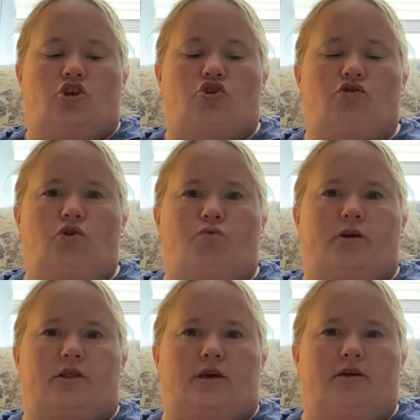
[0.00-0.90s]
Do you
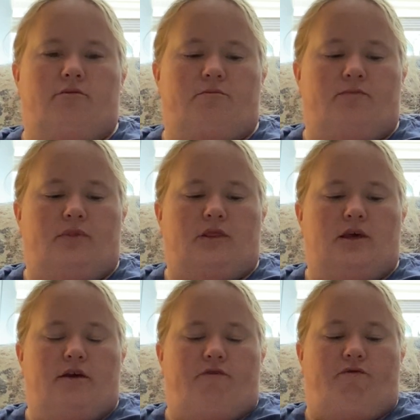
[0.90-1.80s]
really?
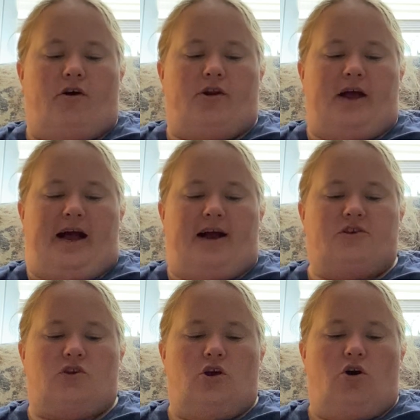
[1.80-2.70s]
Fauna
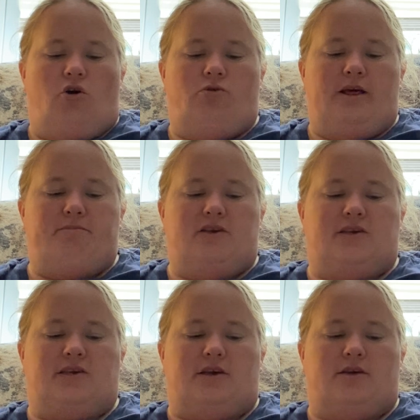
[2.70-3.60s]
asked. Oh, let me
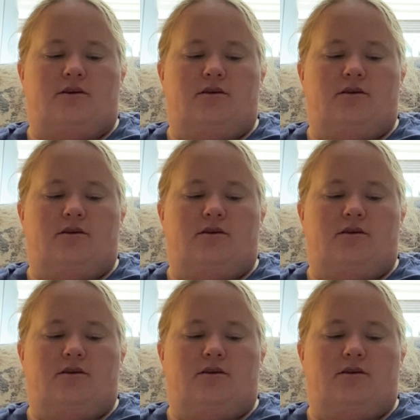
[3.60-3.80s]
see.